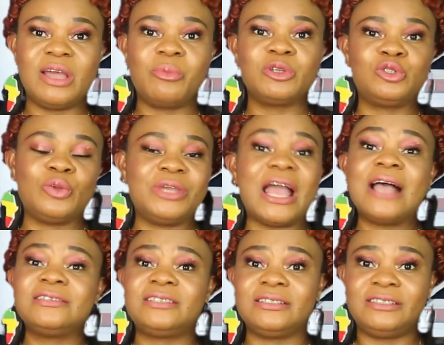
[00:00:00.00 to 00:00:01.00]
must be
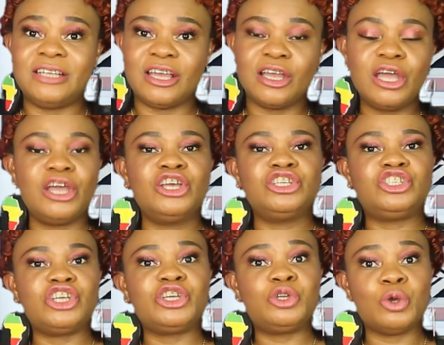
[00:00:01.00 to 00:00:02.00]
answer there.
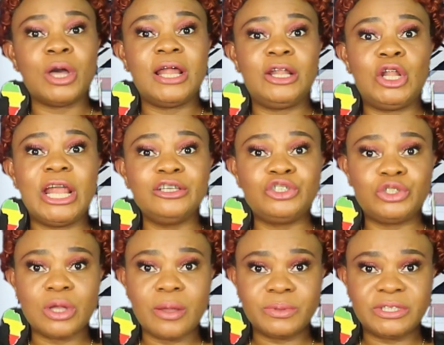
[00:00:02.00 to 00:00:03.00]
Check your online
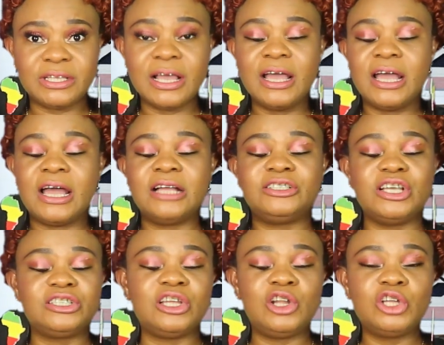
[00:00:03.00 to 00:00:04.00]
shops.
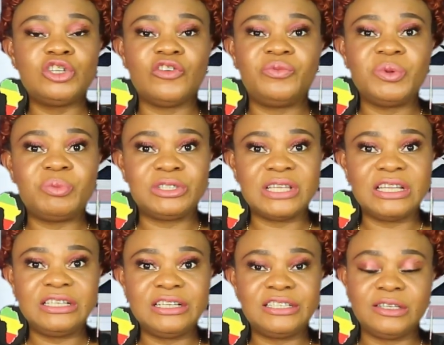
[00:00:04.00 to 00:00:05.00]
There's a lot of people
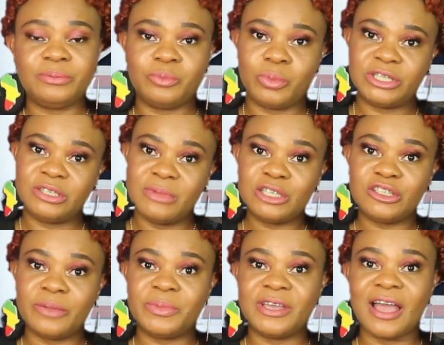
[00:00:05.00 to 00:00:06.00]
selling it in, but you
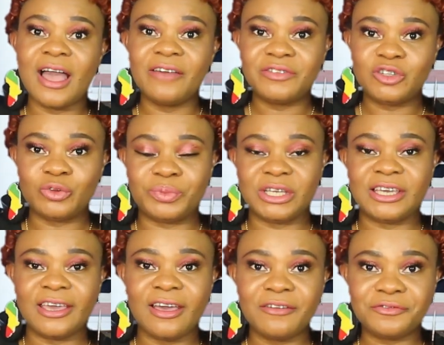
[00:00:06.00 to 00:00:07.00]
must be, have to be
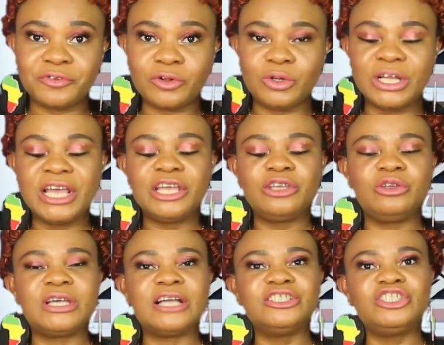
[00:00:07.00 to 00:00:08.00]
careful.
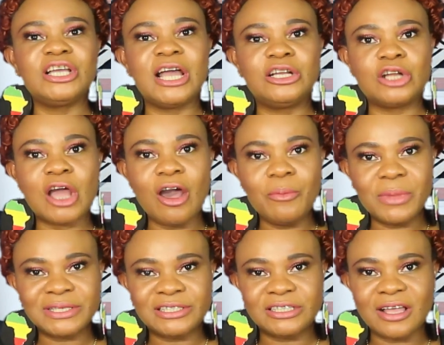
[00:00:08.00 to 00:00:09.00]
You can check on
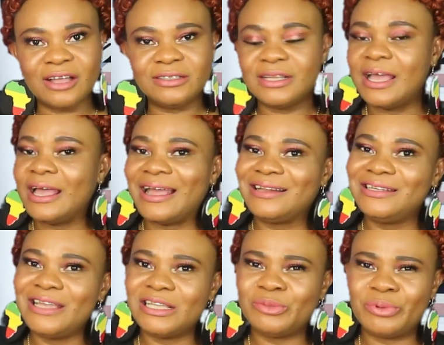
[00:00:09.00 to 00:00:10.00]
Amazon,
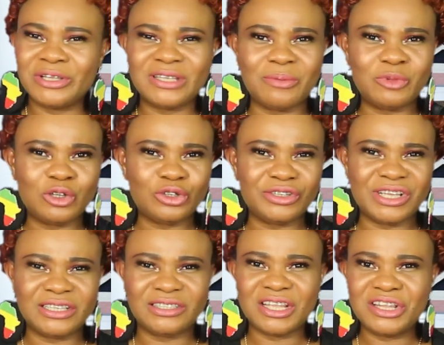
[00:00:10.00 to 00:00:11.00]
AliExpress. I'm not sure
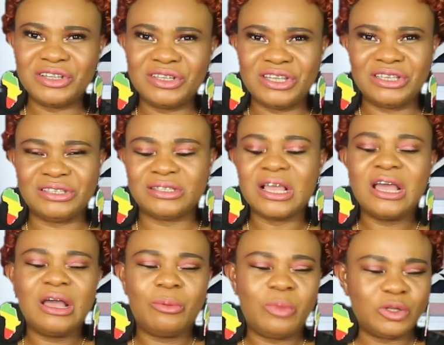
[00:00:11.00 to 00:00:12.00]
they're selling this,
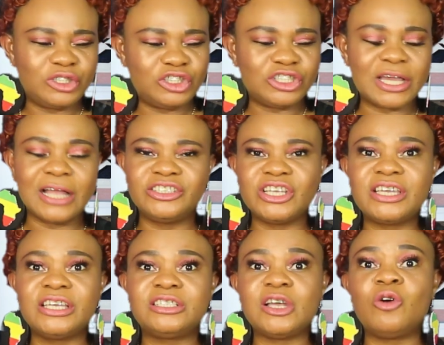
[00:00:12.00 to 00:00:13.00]
but you can
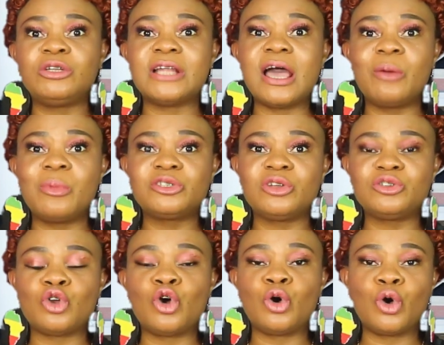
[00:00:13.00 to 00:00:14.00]
check it on
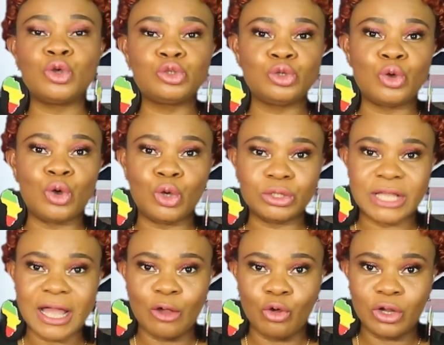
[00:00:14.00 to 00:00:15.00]
Amazon or also
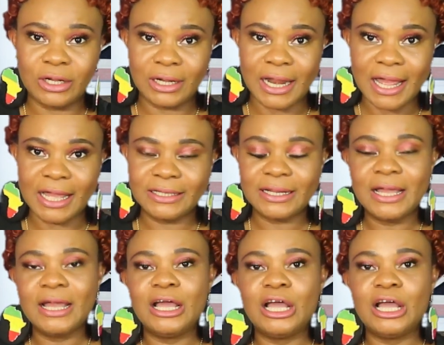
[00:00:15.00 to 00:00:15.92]
other online